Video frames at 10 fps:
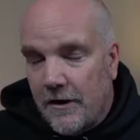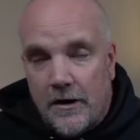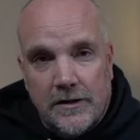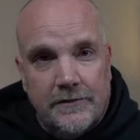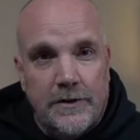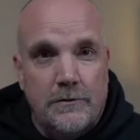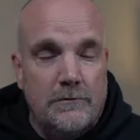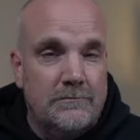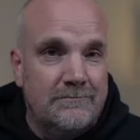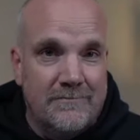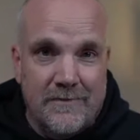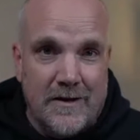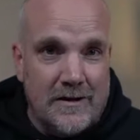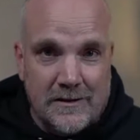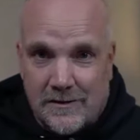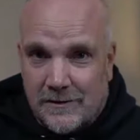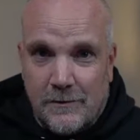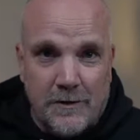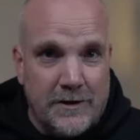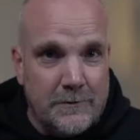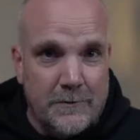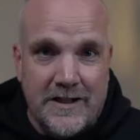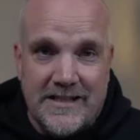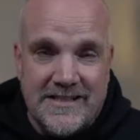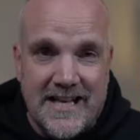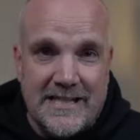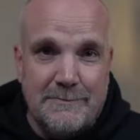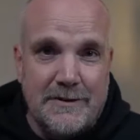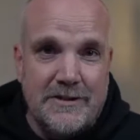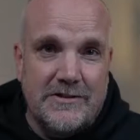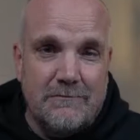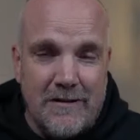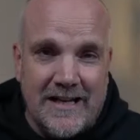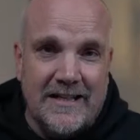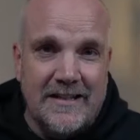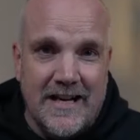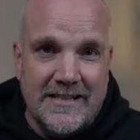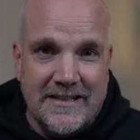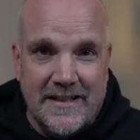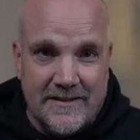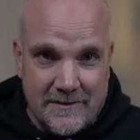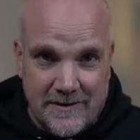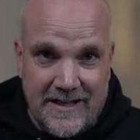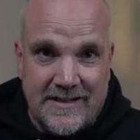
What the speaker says: all of you are going through these days, but just recognizing that there